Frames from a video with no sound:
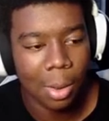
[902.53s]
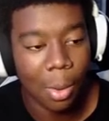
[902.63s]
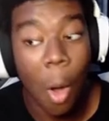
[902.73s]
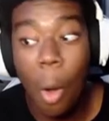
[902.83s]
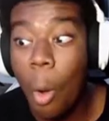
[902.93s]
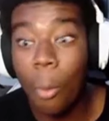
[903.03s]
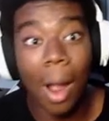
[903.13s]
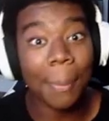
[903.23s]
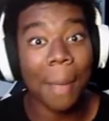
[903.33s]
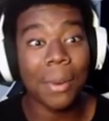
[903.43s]
Oh, oh,
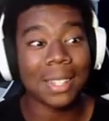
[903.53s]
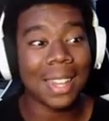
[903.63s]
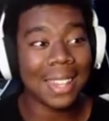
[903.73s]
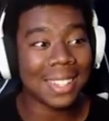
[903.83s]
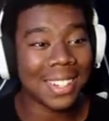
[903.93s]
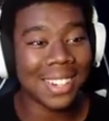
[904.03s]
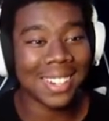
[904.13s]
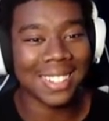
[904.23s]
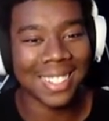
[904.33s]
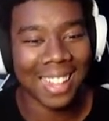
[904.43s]
rock, paper,
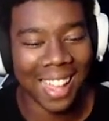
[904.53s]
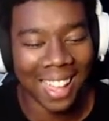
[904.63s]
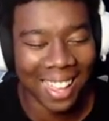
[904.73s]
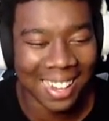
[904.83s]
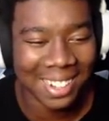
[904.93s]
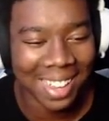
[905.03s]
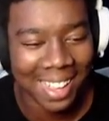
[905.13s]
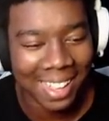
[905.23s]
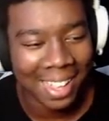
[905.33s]
scissors. Look at that.